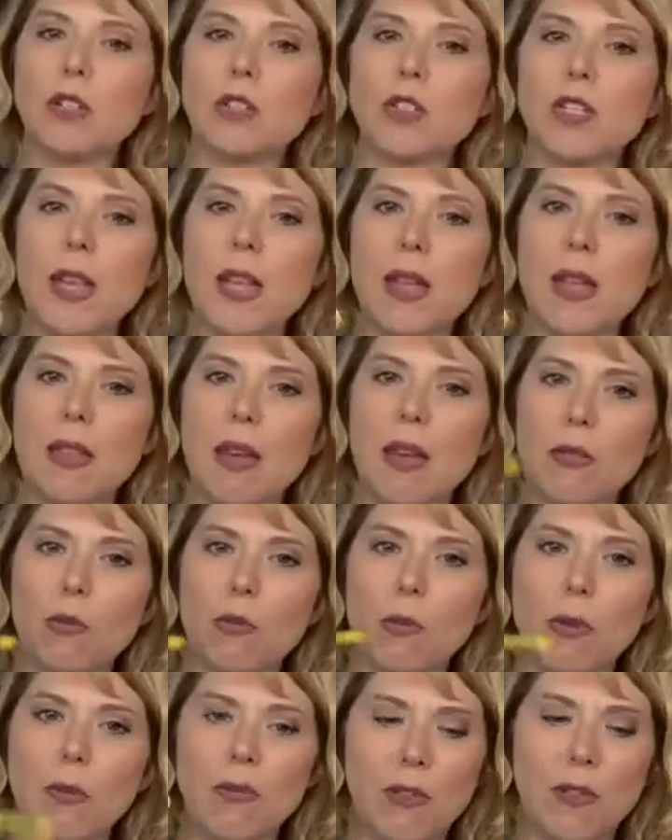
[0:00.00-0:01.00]
you're saying that
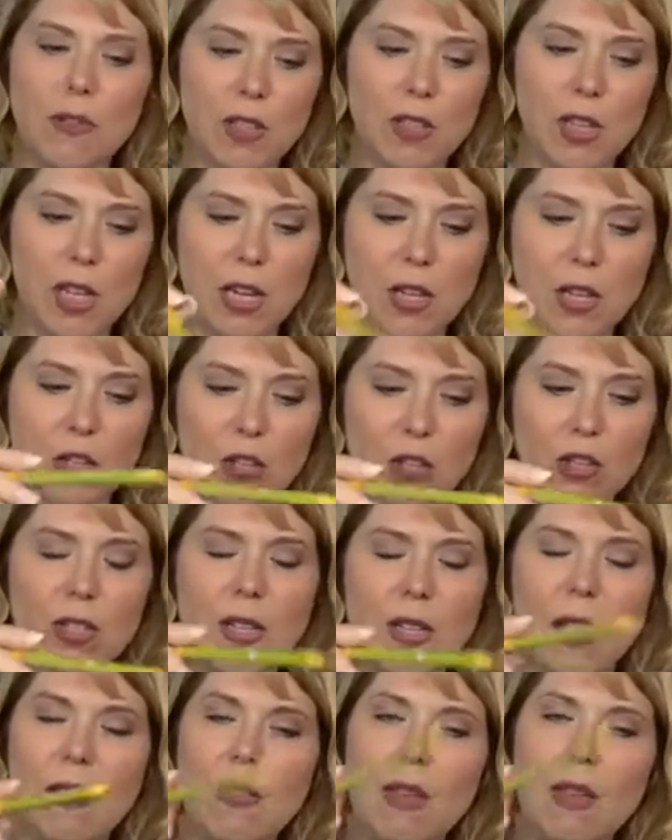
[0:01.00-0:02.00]
315, you're
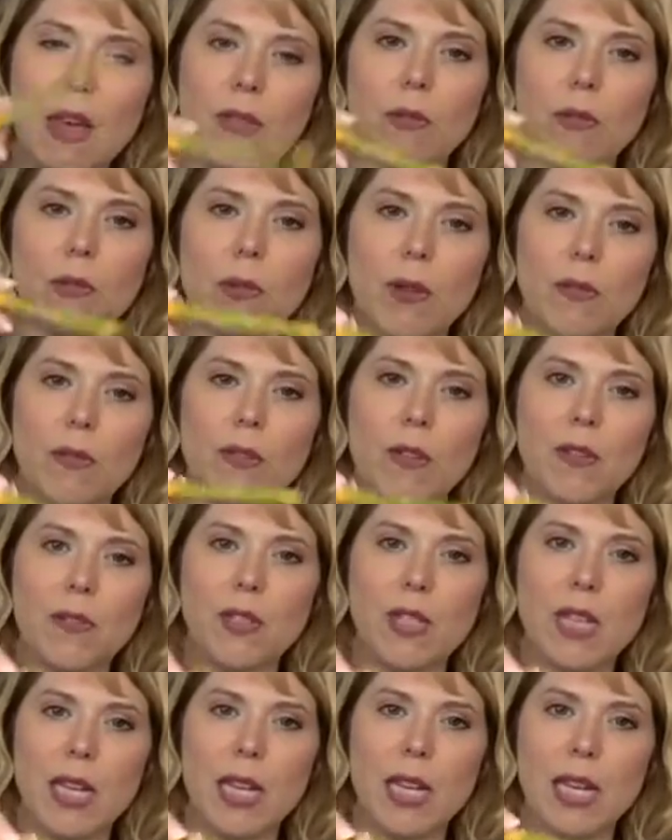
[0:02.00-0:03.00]
saying that
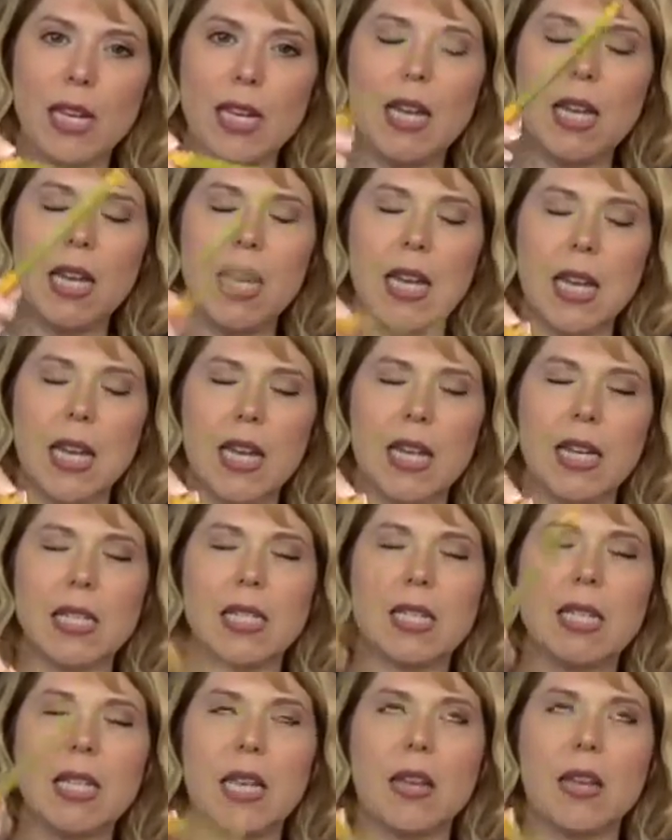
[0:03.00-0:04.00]
315
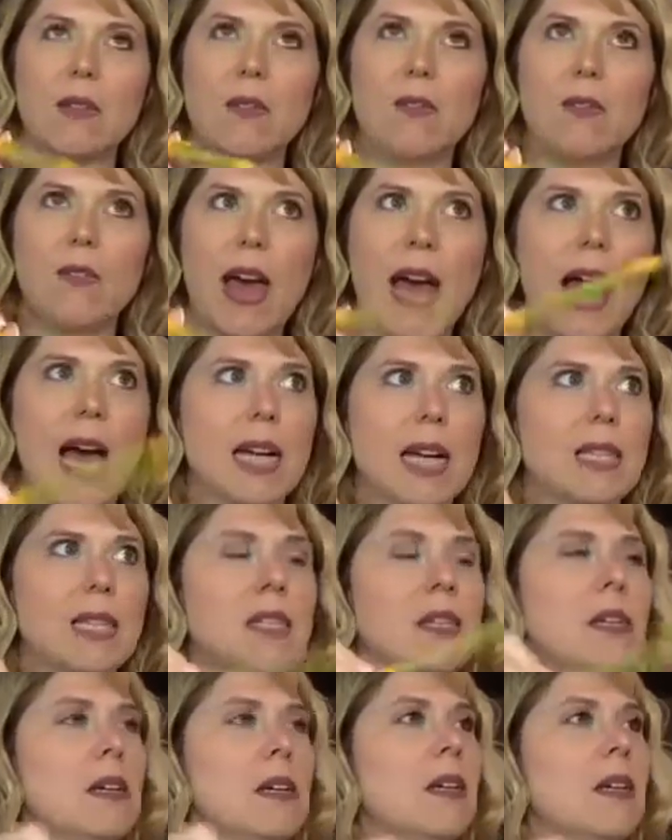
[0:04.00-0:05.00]
is, in fact,
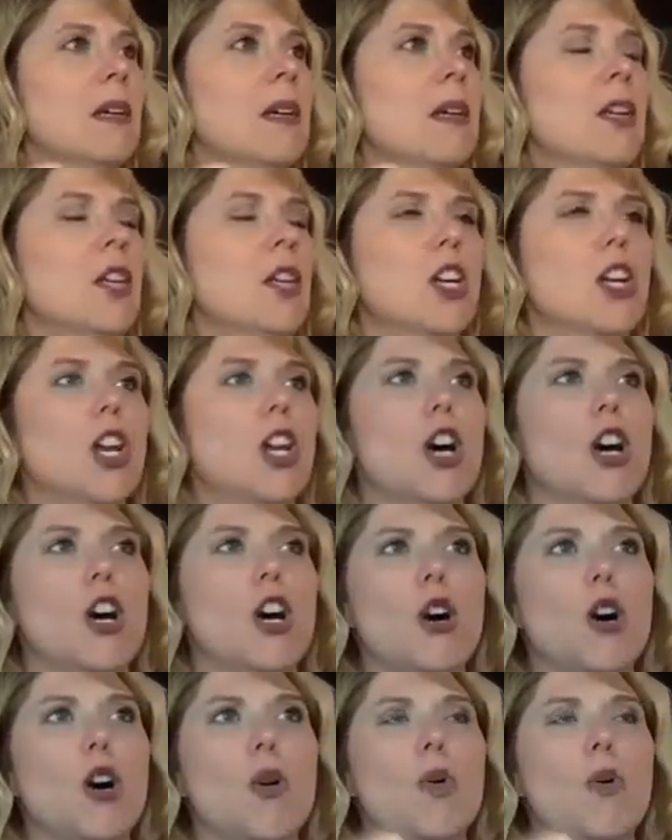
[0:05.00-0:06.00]

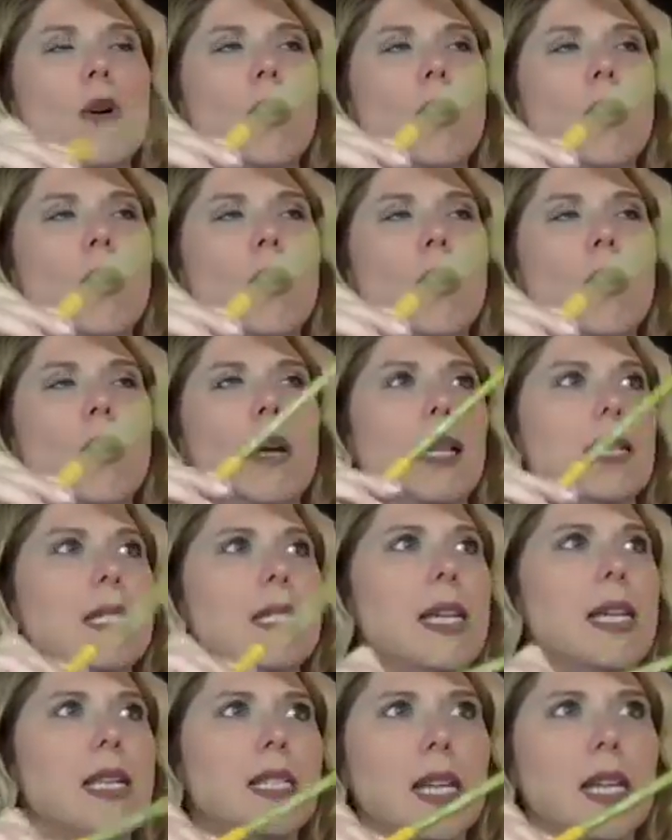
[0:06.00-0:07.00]

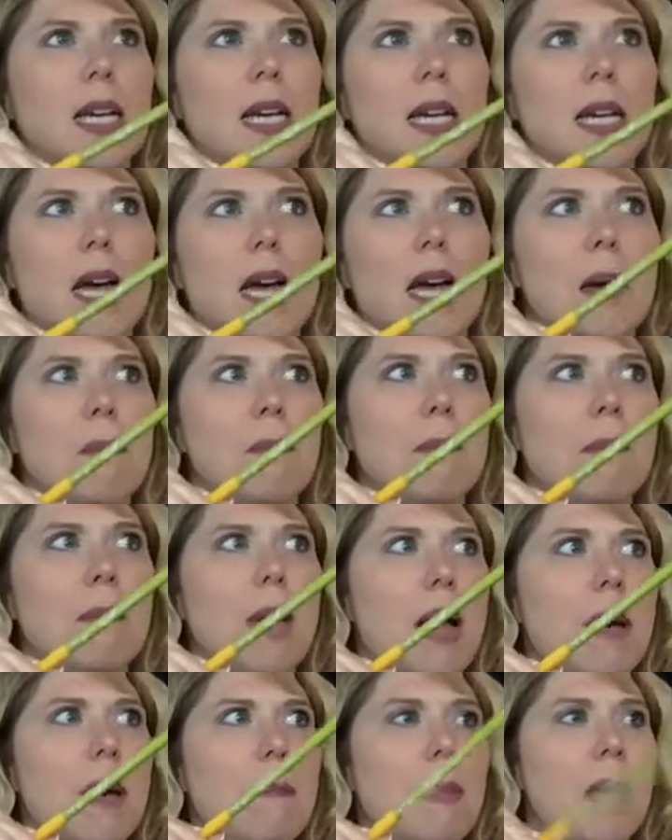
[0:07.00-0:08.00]
let's say it's a
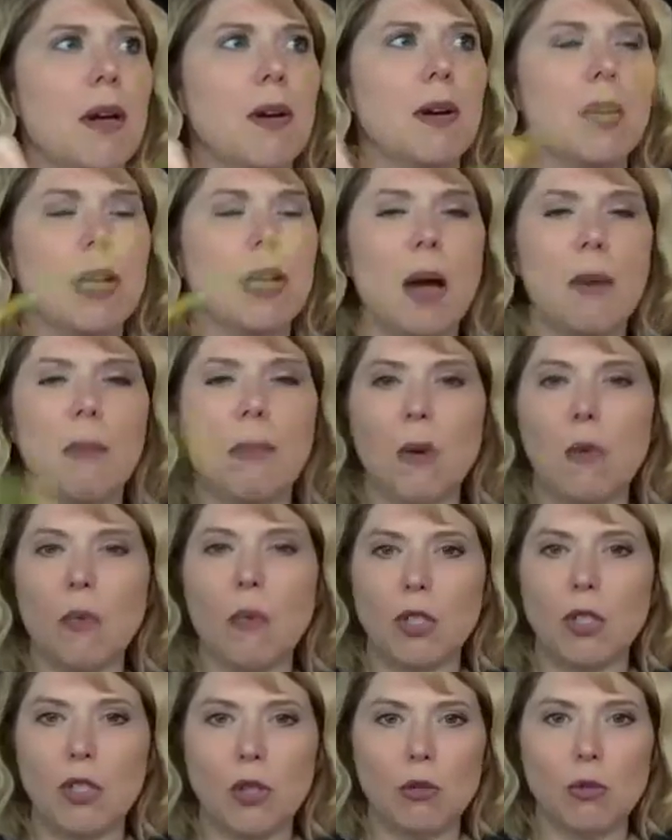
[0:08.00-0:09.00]
married couple
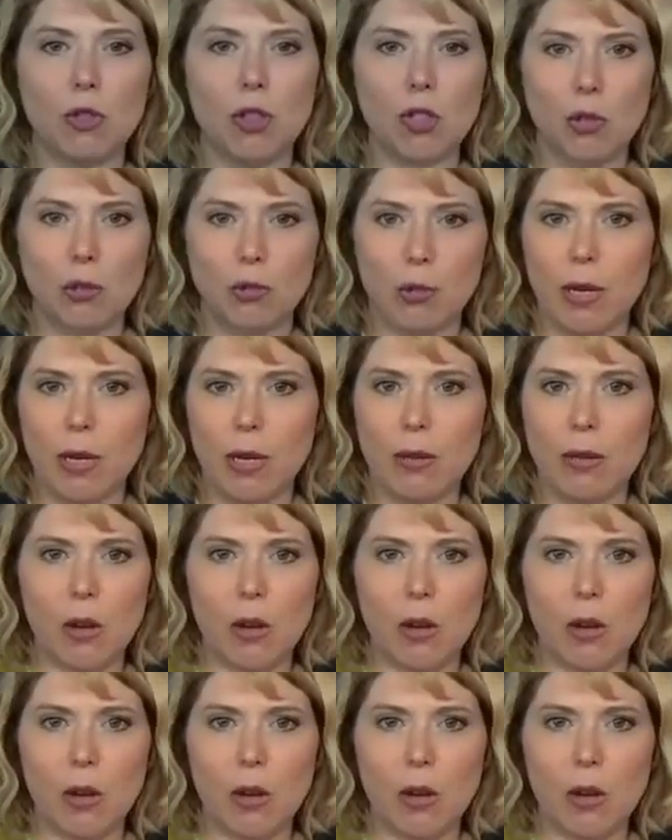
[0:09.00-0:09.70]
with 2 children.